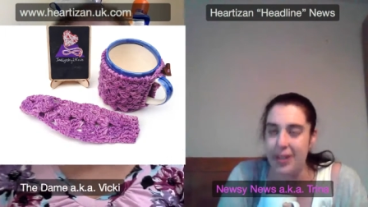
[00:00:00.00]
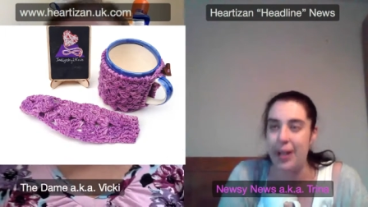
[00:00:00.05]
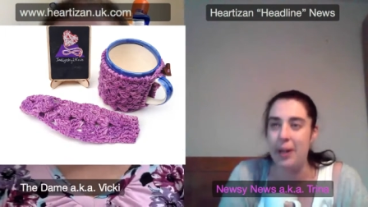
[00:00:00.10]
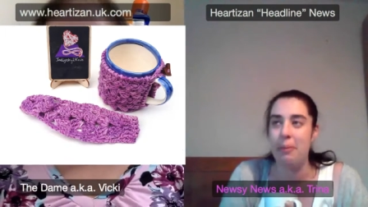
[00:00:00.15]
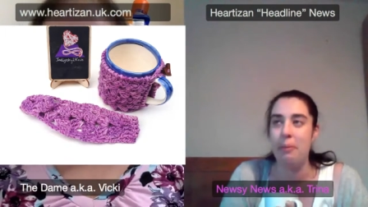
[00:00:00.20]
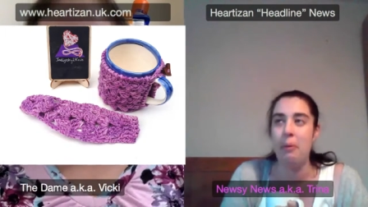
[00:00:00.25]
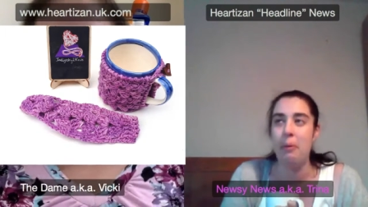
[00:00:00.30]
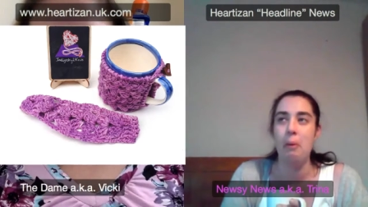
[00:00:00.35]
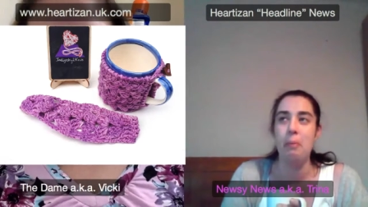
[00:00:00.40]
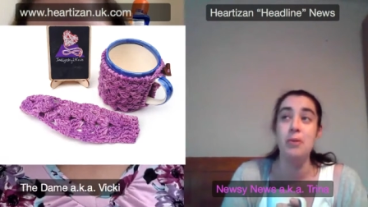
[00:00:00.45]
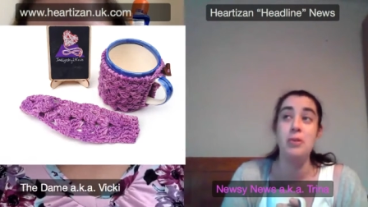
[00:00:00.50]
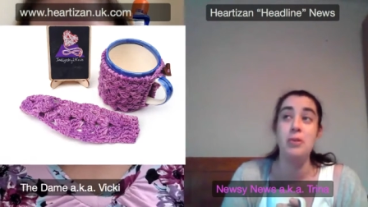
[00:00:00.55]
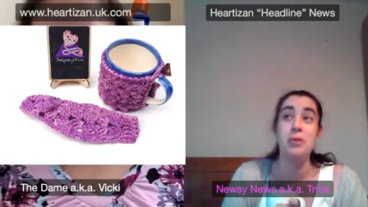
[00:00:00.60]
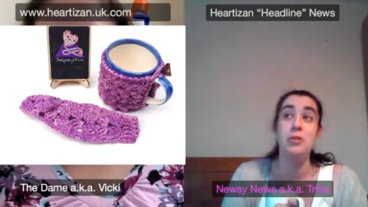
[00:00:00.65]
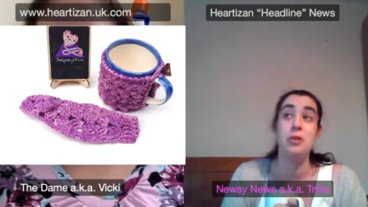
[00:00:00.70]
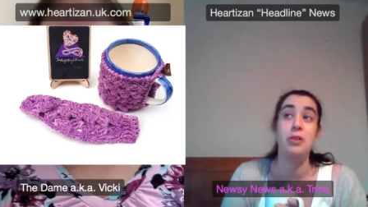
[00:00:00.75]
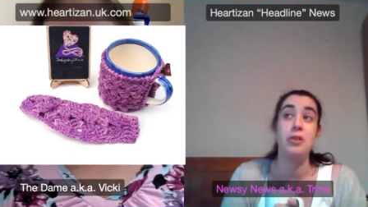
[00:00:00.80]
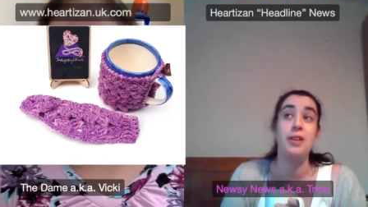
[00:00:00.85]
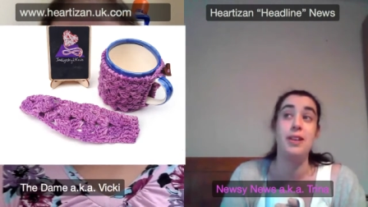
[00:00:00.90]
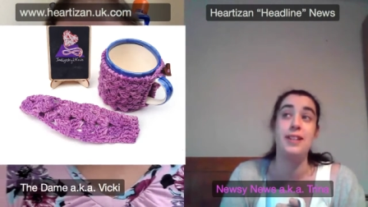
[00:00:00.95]
think, what was
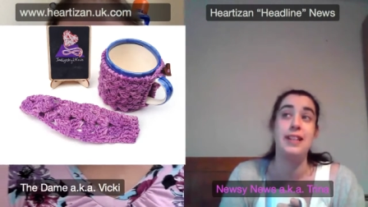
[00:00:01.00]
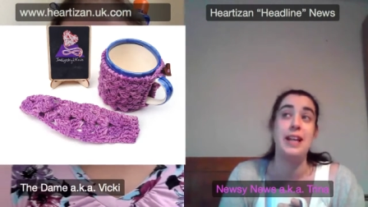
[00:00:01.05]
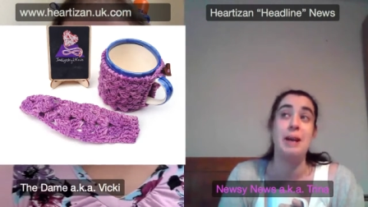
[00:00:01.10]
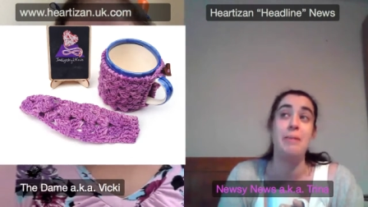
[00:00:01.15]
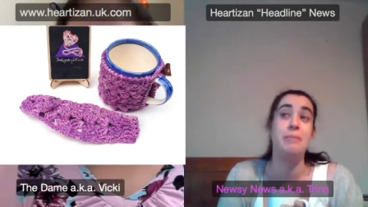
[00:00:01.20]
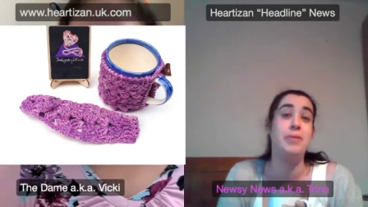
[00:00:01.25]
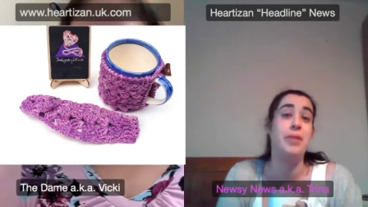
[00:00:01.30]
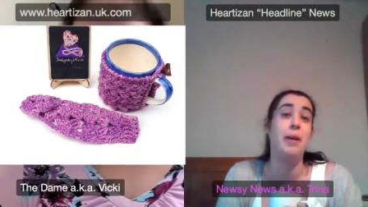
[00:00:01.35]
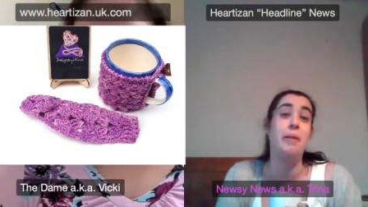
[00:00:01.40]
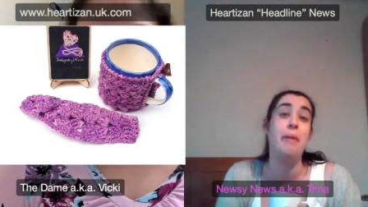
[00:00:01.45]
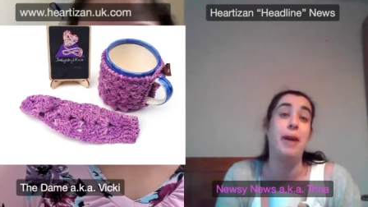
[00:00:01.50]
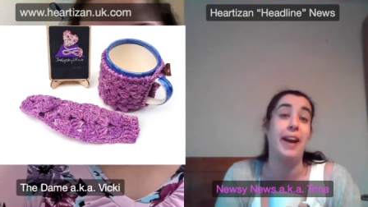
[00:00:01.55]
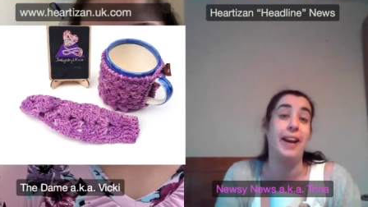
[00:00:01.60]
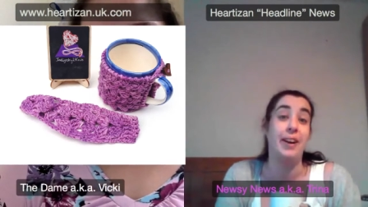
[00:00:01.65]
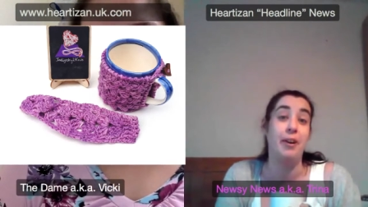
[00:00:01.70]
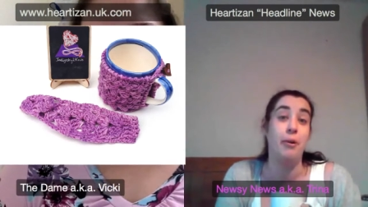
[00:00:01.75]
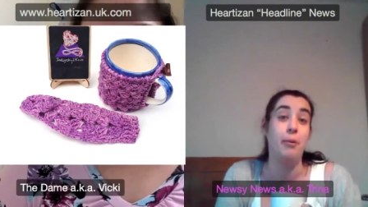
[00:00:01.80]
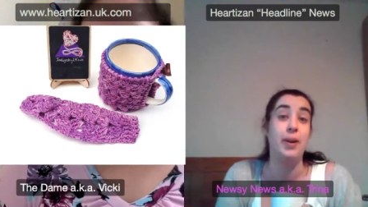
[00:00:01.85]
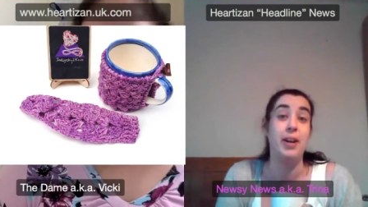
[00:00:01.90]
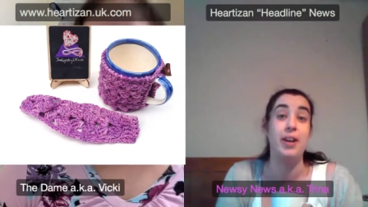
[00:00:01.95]
Johnny Depp doing?
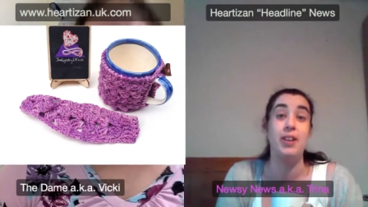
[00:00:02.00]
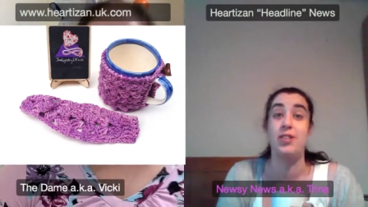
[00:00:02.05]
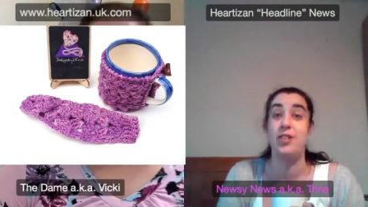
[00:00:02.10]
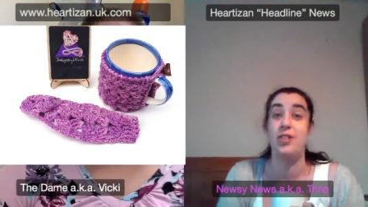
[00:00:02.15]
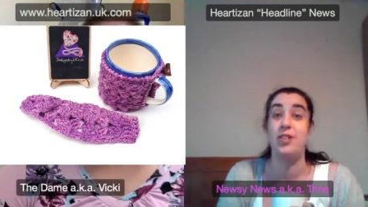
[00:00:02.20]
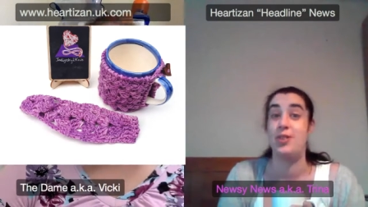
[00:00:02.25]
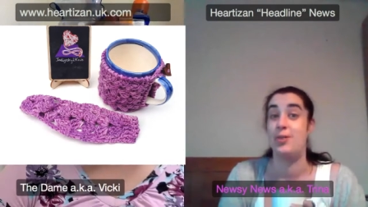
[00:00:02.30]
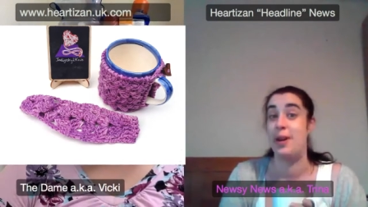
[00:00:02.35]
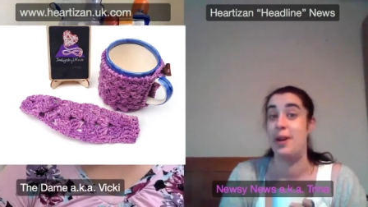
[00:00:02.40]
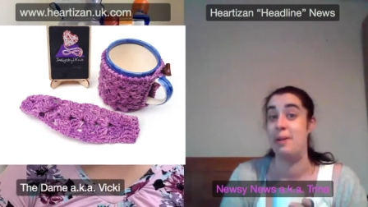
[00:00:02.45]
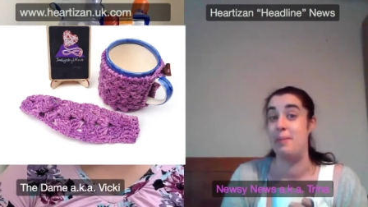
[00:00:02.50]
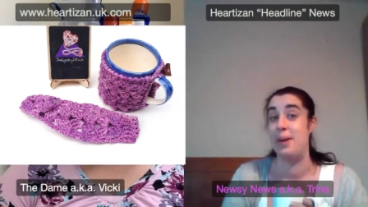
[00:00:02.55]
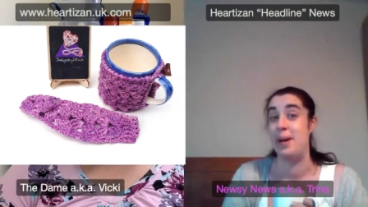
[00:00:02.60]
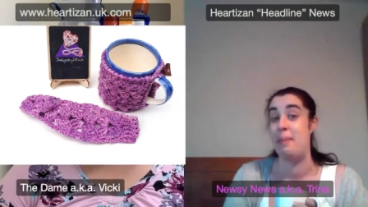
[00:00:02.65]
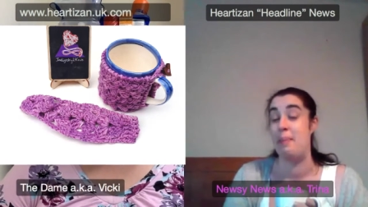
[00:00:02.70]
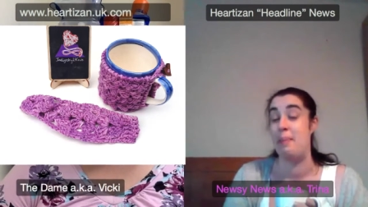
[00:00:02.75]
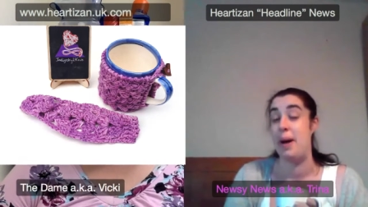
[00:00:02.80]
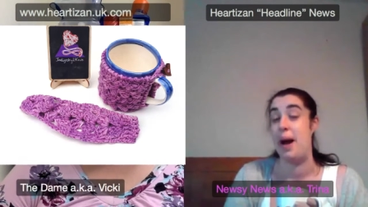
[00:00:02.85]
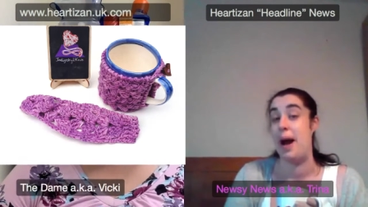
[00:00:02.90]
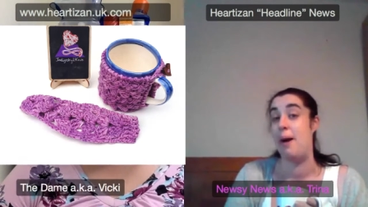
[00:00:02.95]
Or were you just dreaming
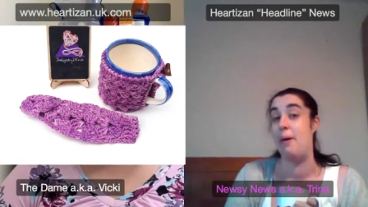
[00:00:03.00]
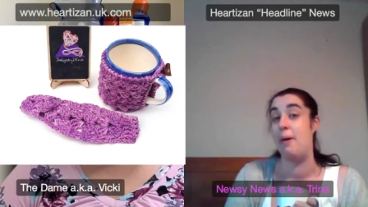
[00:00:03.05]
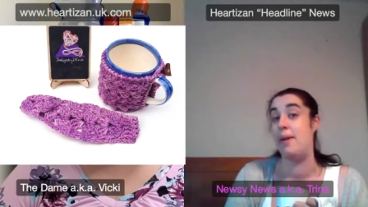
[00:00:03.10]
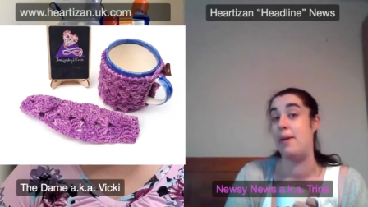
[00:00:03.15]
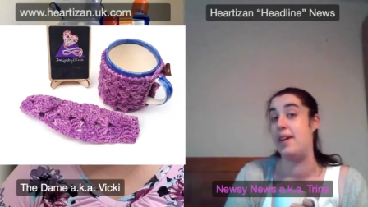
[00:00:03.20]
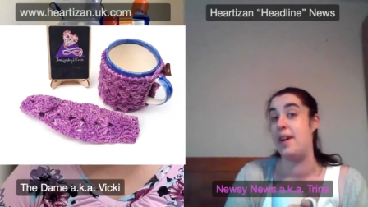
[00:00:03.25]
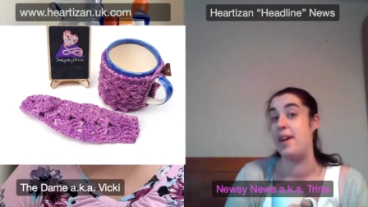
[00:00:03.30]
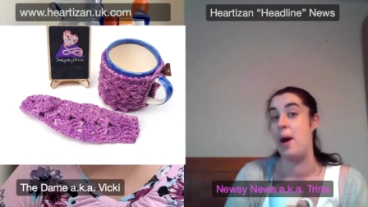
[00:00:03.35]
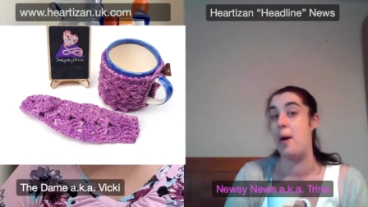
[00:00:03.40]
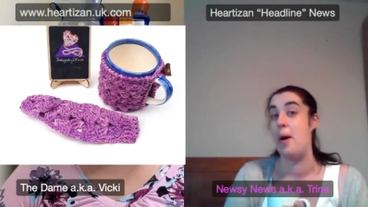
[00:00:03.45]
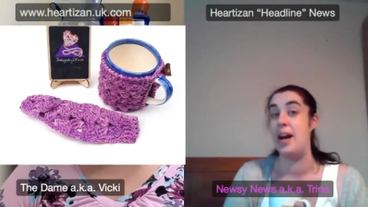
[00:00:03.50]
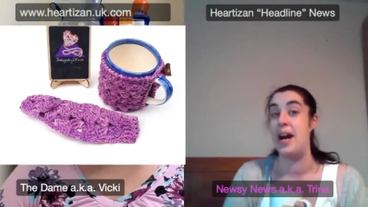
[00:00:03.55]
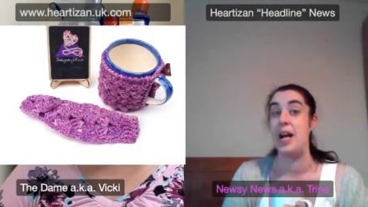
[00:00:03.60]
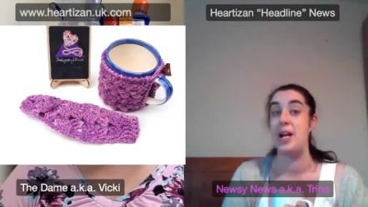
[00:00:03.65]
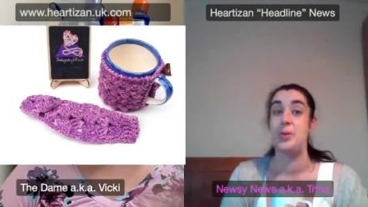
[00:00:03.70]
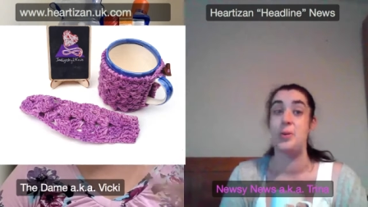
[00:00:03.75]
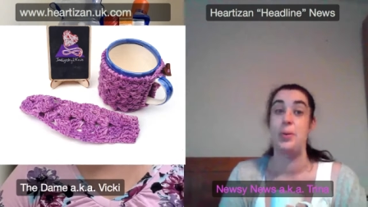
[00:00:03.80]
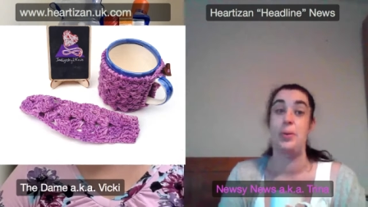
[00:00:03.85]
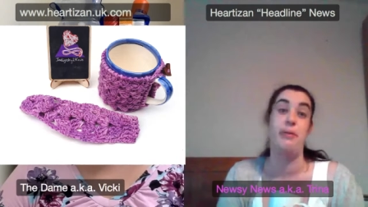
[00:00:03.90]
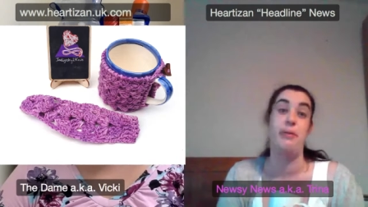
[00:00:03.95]
about? he know, was
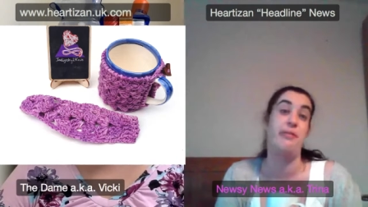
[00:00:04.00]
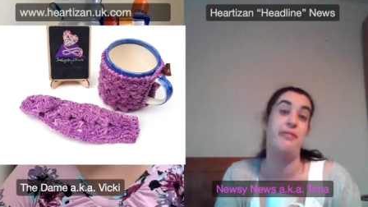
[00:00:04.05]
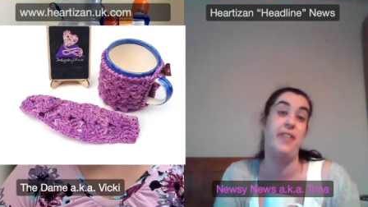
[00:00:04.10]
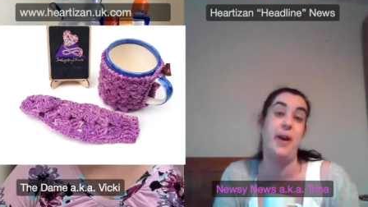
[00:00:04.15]
just walking